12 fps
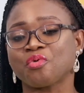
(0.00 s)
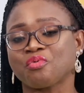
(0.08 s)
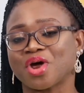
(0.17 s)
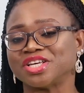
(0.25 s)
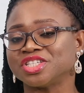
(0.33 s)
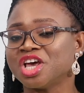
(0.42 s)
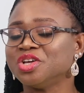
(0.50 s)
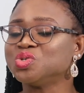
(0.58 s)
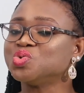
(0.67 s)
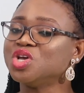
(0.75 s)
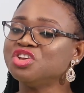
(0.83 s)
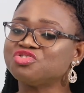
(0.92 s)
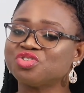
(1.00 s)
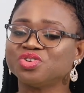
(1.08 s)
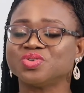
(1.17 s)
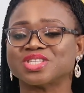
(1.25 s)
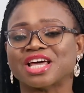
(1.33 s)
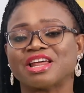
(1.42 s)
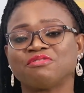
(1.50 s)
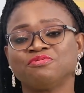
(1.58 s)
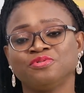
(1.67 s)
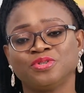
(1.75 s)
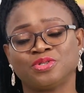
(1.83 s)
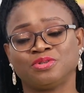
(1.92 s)
rush to introduce other
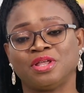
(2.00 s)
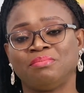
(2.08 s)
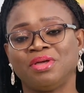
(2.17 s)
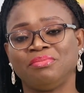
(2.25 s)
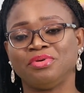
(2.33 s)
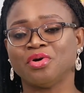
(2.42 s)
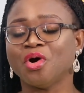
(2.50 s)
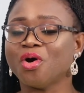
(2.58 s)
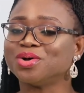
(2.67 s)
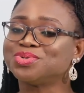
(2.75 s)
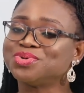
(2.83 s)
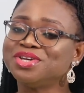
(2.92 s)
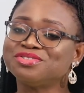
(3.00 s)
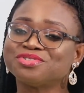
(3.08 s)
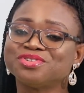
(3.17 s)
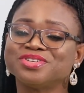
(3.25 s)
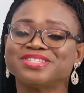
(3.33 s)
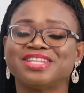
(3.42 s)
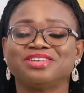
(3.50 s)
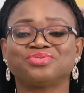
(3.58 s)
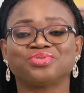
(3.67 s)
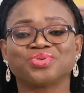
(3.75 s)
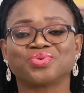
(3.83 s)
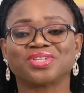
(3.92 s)
foods to the baby or to introduce
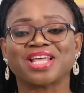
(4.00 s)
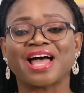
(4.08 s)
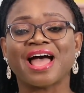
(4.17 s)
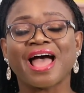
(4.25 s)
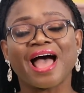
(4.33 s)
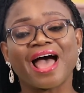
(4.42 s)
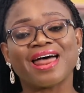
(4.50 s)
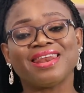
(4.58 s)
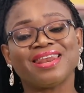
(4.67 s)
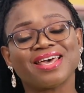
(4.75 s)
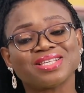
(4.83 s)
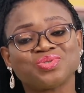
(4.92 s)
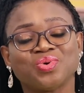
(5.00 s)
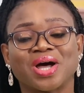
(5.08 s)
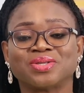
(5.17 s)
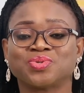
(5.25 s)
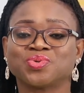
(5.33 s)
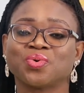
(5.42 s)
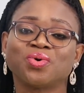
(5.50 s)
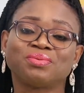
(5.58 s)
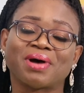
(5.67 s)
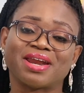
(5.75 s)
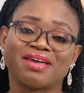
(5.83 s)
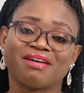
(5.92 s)
dextrose water unless you are told
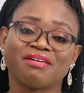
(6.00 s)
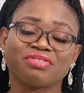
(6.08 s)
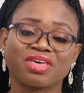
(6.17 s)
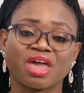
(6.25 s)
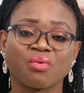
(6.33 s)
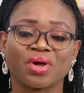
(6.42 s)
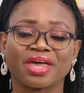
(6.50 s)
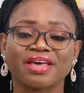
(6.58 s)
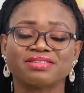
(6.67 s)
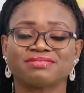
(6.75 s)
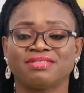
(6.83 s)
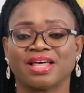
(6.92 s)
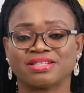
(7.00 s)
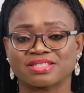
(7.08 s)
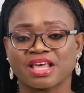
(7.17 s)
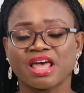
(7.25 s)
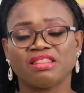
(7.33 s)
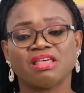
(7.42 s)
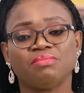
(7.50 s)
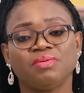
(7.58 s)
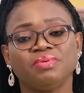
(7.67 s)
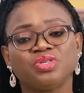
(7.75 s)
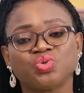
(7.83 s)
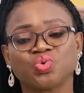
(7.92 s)
by the healthcare workers that the
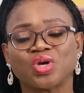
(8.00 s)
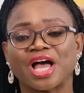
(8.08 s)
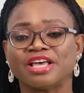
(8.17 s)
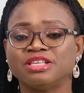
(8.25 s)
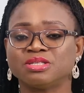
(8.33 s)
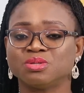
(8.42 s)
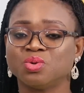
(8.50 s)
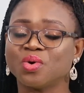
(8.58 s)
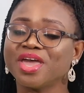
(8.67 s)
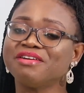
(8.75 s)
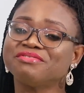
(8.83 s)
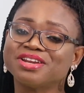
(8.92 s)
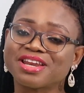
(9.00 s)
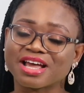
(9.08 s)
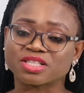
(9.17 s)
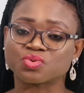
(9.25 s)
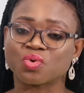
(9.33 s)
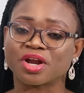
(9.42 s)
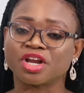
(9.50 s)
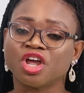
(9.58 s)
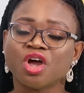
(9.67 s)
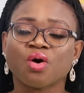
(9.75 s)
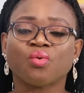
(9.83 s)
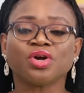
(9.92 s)
baby's sugar is low. Even that one,
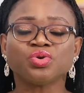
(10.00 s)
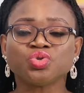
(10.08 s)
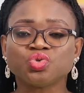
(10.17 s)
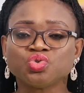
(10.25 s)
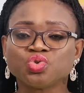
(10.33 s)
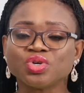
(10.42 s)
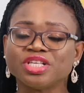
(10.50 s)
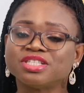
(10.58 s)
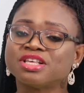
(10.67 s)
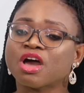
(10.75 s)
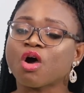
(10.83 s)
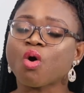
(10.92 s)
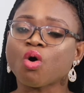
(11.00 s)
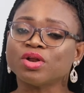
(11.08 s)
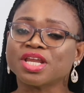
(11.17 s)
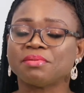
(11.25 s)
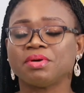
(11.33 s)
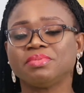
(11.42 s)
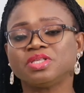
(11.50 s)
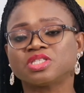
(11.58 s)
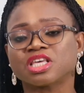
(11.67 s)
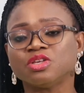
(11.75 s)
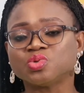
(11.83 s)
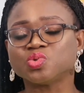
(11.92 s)
what you should do is hold the baby's
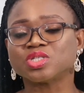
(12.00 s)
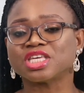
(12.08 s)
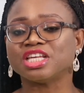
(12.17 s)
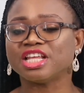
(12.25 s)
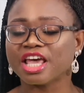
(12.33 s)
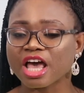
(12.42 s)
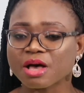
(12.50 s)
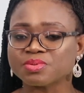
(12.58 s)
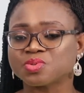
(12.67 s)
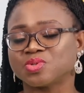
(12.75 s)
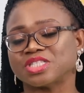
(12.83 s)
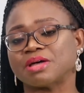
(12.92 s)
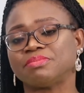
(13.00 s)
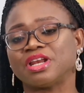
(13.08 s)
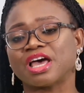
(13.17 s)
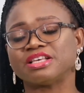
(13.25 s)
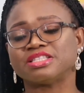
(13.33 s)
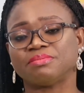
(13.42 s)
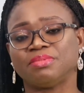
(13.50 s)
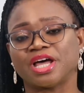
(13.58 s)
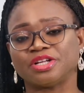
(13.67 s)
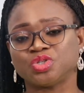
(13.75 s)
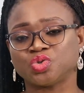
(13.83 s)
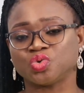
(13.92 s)
skin to skin. It helps to stabilize the
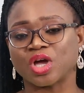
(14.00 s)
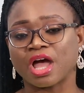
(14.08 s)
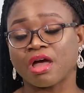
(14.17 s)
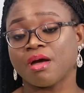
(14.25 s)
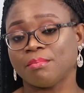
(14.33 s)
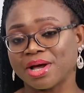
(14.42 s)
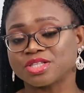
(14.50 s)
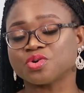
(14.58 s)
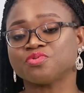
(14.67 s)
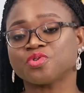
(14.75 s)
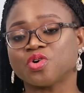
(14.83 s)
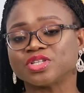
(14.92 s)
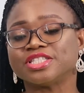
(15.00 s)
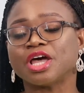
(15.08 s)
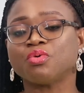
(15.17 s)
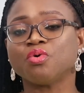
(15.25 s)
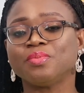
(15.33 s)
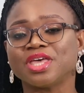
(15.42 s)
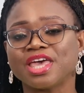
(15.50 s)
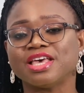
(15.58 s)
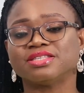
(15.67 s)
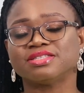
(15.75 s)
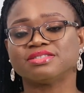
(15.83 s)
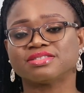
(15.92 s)
blood sugar. But of course, there will be
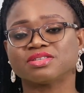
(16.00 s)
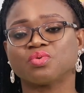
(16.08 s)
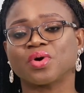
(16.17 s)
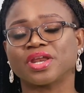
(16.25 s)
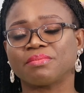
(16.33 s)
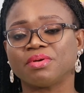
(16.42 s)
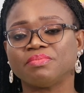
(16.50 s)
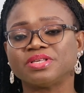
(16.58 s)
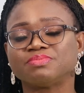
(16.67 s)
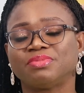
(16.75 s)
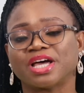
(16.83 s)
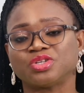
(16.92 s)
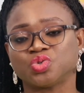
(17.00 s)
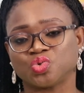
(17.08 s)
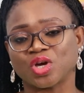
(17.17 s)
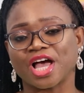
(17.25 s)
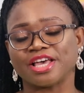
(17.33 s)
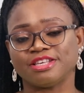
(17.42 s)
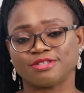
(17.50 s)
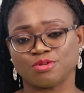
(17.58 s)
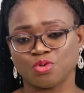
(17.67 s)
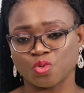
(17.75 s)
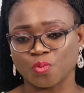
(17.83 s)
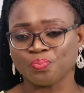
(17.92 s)
cases still when the baby's blood sugar is
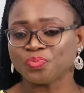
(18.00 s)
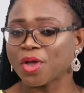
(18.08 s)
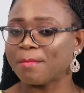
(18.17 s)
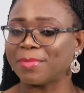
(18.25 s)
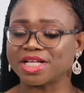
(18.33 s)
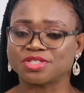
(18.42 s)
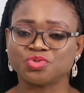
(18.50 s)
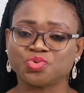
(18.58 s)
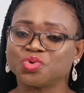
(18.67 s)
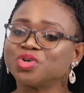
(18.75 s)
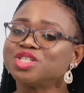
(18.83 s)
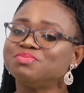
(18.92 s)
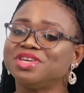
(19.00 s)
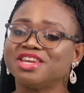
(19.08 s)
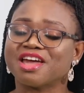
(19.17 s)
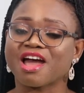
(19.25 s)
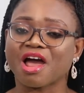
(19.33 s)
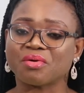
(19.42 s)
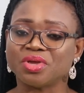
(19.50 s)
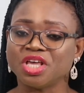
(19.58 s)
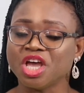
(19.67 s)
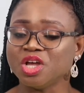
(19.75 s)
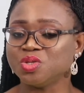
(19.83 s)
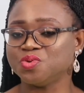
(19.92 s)
low. But do not be in a hurry
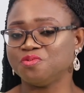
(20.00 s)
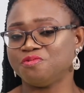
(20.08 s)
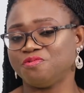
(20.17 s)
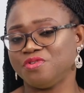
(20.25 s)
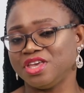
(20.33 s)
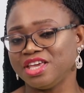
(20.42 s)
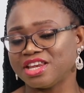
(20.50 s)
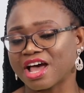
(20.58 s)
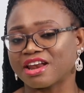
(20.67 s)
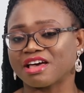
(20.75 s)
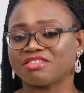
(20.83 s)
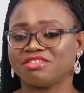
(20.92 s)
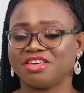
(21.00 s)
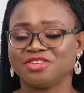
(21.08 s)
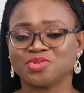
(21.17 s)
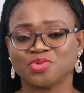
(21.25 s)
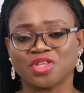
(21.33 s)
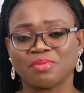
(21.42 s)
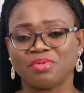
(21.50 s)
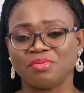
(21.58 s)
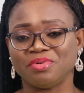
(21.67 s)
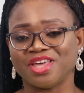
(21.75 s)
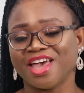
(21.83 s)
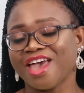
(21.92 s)
to feed other things to the
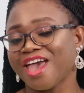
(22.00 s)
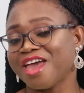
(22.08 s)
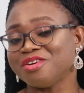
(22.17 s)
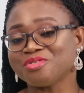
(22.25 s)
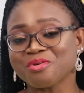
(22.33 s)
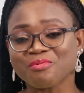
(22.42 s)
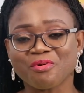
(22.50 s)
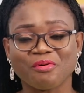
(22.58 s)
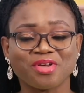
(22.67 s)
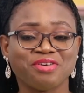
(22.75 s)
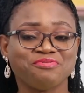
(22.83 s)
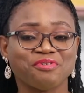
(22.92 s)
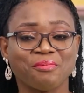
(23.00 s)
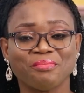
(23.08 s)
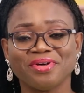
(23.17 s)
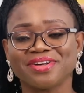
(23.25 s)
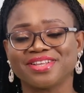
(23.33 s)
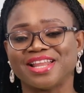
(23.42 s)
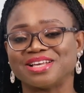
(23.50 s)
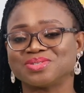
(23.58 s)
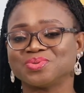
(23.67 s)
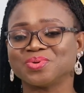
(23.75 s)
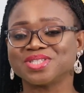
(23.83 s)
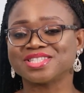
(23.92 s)
baby. And don't worry if your milk does
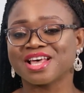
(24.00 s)
not